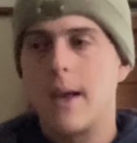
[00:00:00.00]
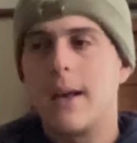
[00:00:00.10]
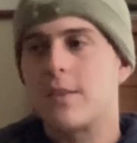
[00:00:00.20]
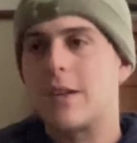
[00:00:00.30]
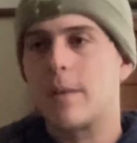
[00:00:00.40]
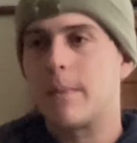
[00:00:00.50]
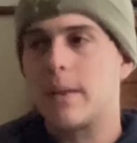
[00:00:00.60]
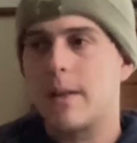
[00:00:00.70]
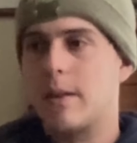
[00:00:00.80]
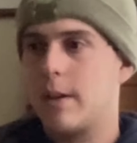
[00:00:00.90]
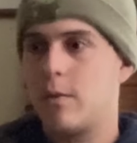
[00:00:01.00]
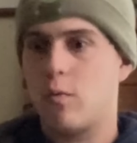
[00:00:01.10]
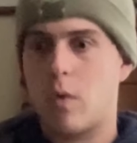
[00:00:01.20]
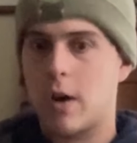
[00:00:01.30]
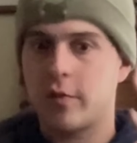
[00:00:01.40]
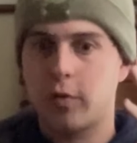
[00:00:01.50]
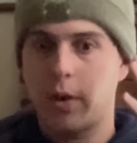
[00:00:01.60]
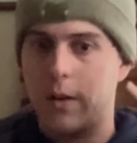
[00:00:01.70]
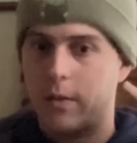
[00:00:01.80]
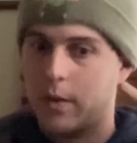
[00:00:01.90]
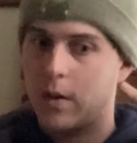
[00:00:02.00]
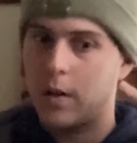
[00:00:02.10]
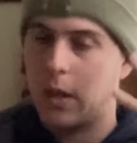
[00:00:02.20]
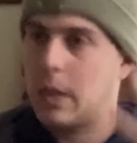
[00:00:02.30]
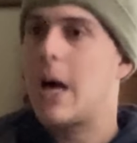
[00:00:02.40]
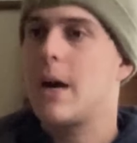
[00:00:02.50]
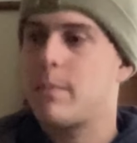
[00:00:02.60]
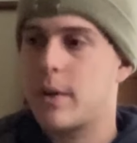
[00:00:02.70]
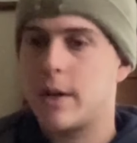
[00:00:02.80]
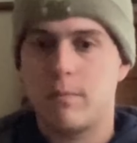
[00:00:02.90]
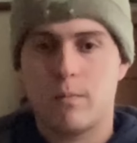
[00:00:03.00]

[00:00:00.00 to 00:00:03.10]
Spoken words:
It's not something that like wow stood out a lot, but I